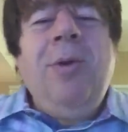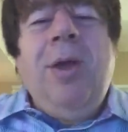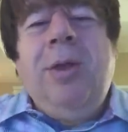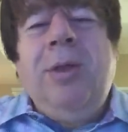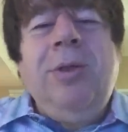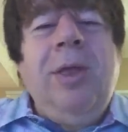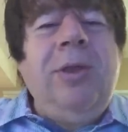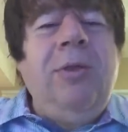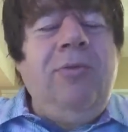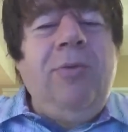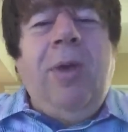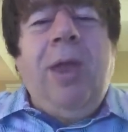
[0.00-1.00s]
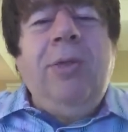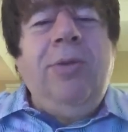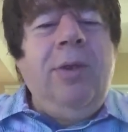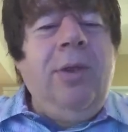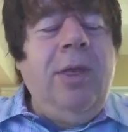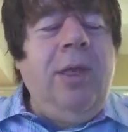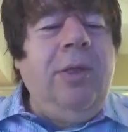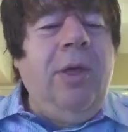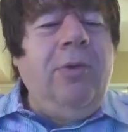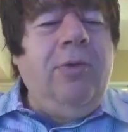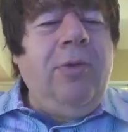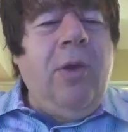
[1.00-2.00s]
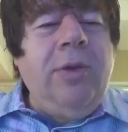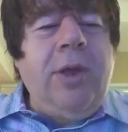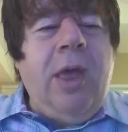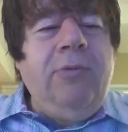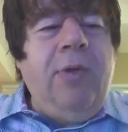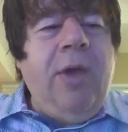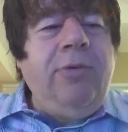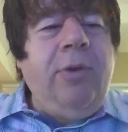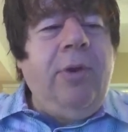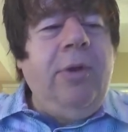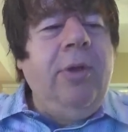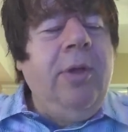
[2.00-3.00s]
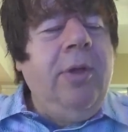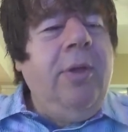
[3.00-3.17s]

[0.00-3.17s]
right, at different rates, and the others are going down faster.